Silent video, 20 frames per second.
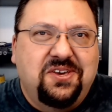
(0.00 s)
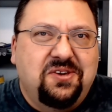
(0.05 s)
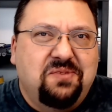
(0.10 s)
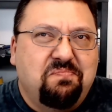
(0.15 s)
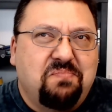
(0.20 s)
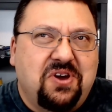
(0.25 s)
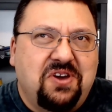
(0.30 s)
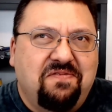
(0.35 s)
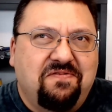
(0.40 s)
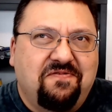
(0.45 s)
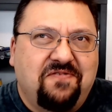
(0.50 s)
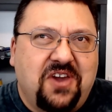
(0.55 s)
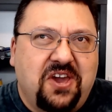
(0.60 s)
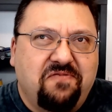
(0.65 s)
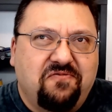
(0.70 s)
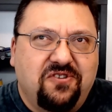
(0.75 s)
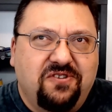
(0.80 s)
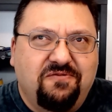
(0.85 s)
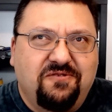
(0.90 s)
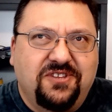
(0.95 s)

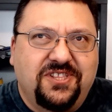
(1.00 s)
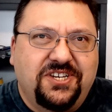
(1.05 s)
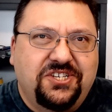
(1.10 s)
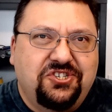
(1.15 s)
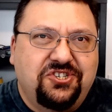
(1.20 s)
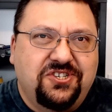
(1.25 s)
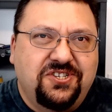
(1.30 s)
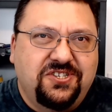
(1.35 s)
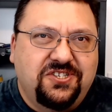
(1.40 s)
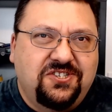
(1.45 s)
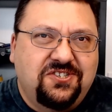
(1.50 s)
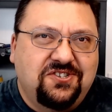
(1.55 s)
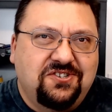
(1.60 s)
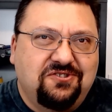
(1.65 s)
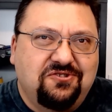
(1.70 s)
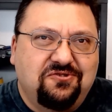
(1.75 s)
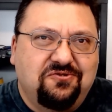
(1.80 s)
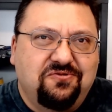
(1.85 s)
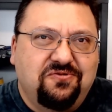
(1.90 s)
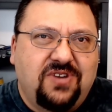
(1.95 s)
religion
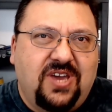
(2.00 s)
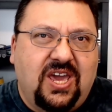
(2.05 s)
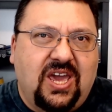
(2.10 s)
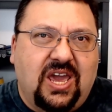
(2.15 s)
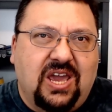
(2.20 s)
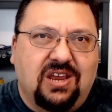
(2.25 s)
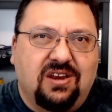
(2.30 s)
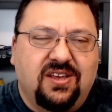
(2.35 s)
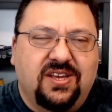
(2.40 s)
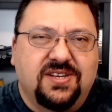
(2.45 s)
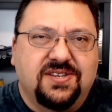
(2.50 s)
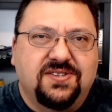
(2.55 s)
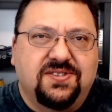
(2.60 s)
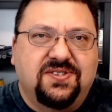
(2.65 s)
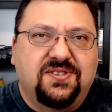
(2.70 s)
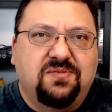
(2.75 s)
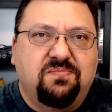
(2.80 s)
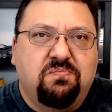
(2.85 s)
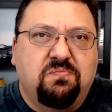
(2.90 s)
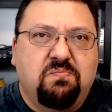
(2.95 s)
to hate
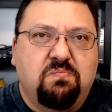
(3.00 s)
is